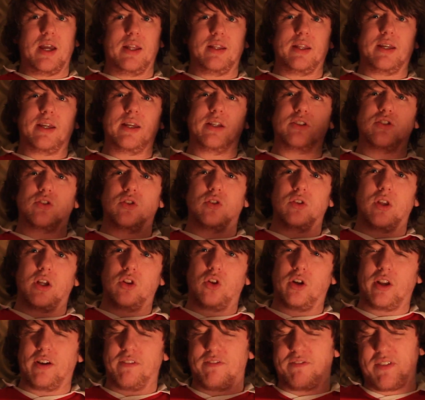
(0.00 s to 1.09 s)
and the kids are like
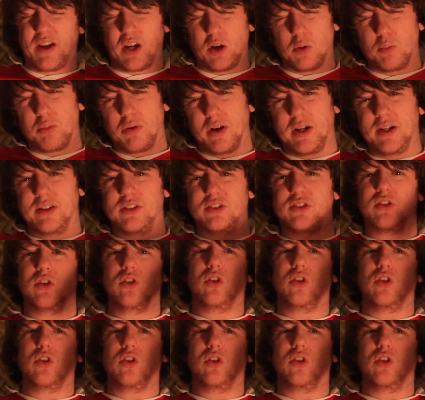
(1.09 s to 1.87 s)
looking at fingerprints,